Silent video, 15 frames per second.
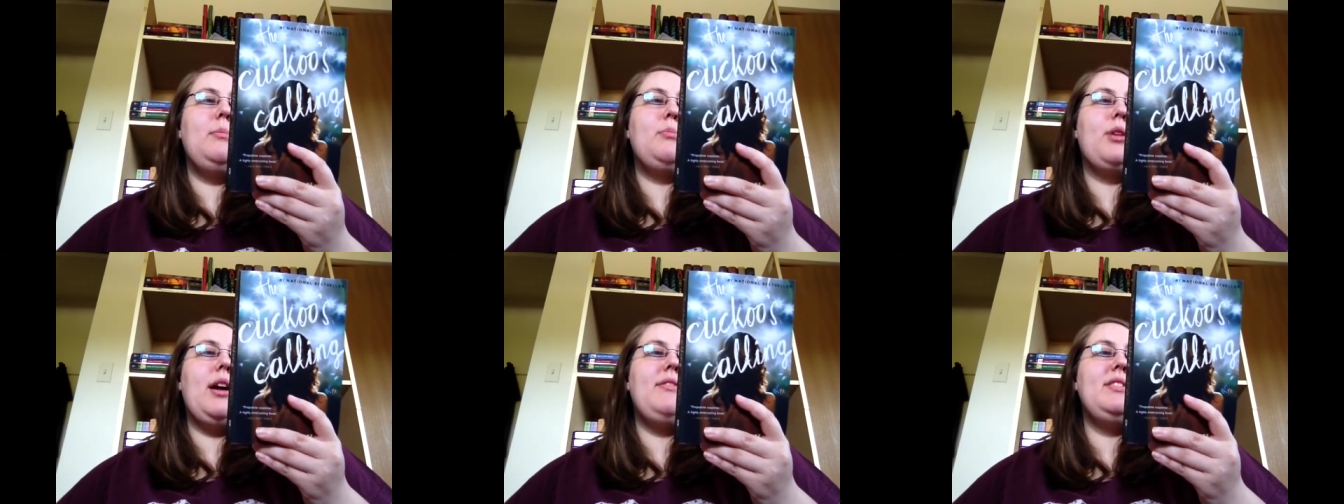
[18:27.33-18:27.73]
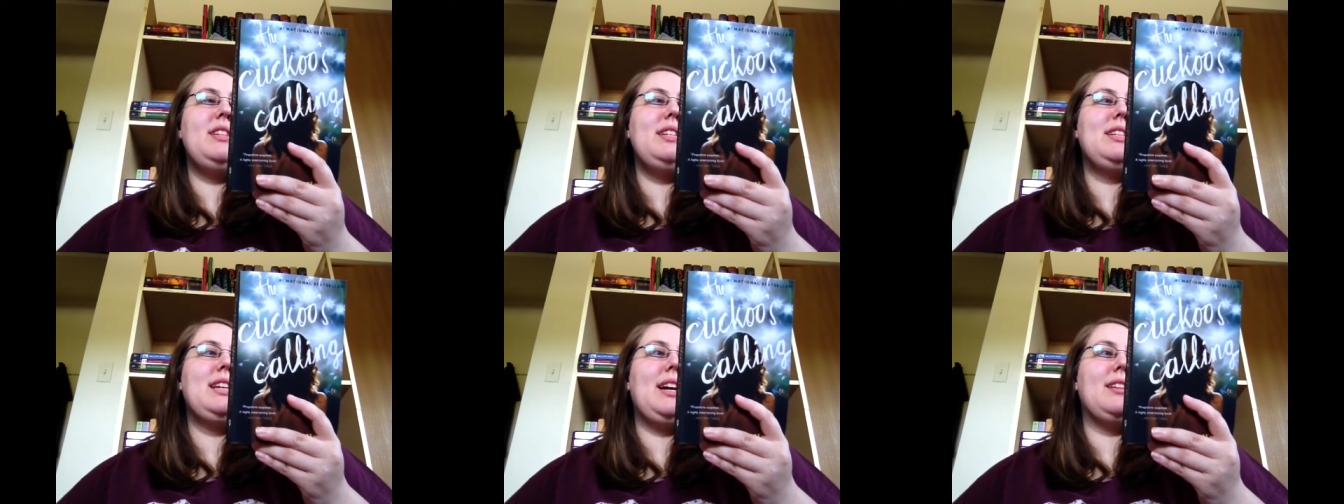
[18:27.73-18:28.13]
private
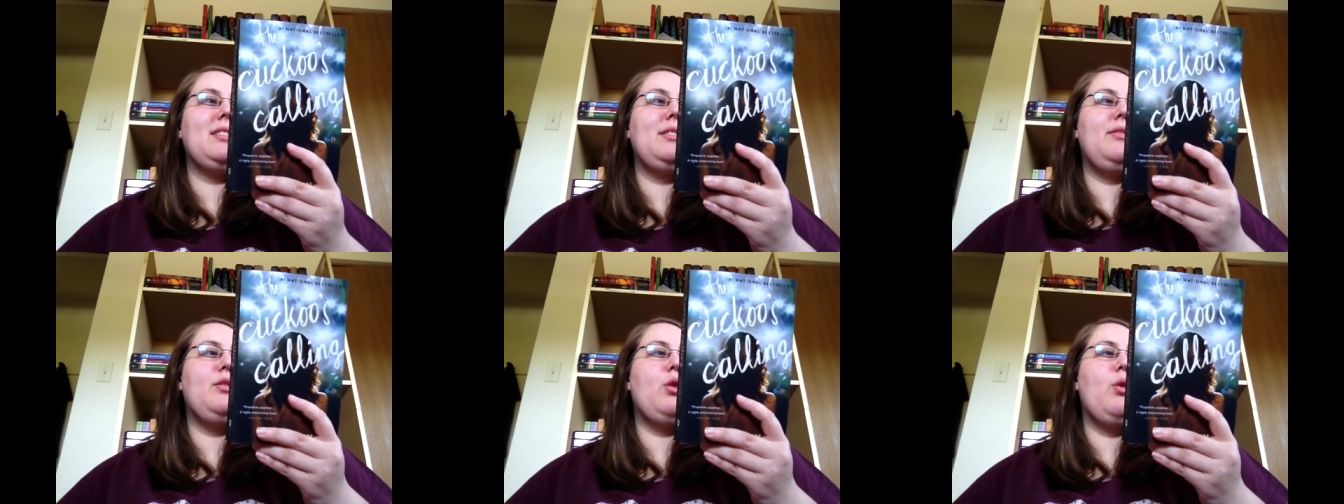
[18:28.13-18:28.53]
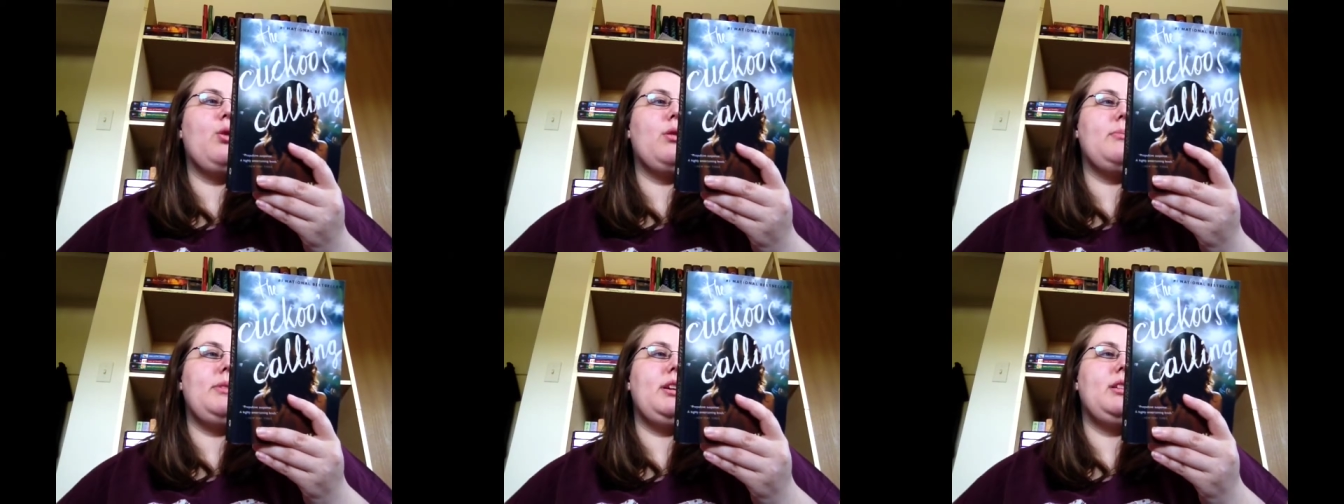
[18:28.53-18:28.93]
detective
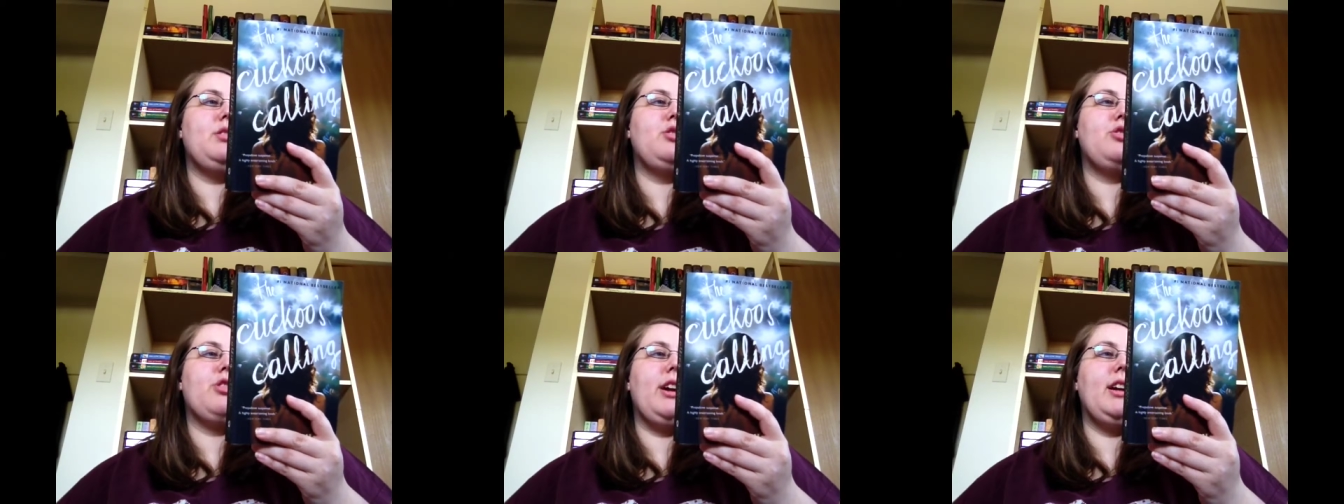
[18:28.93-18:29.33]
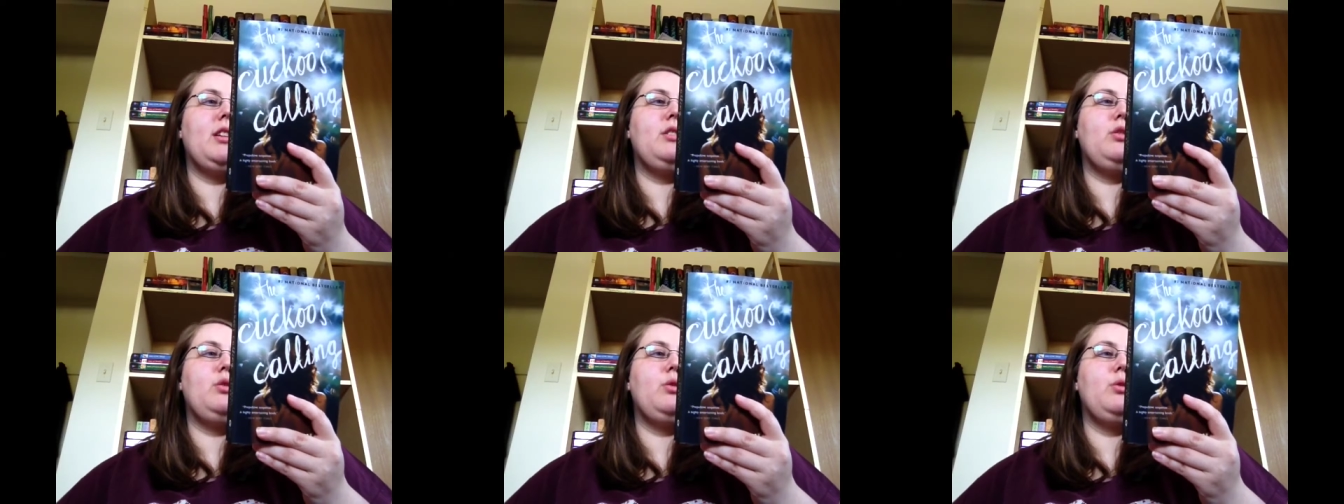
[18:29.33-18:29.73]
Corman
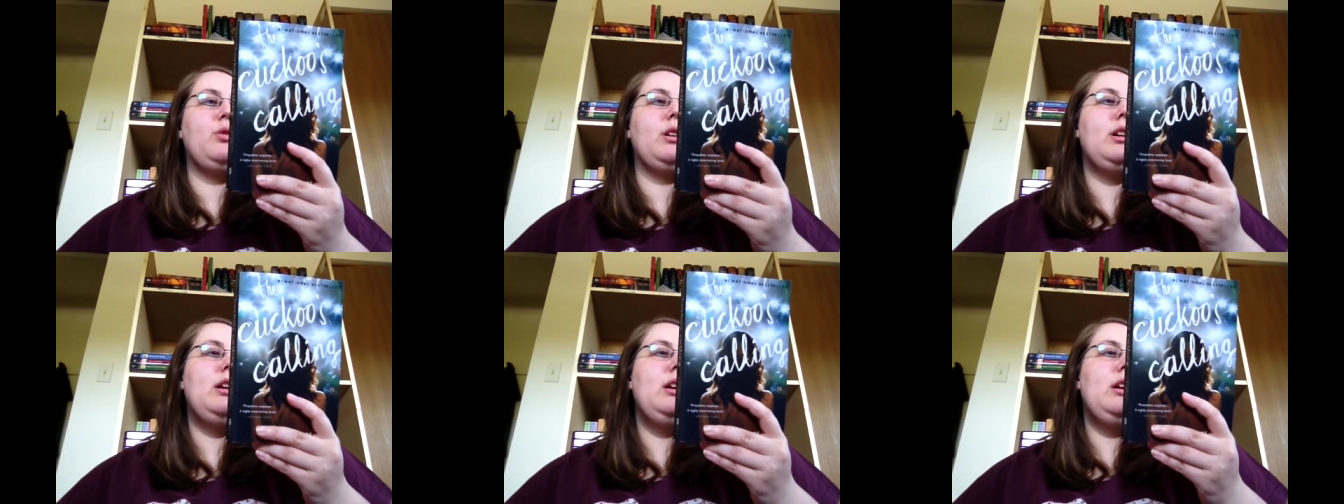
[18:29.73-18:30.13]
Strike to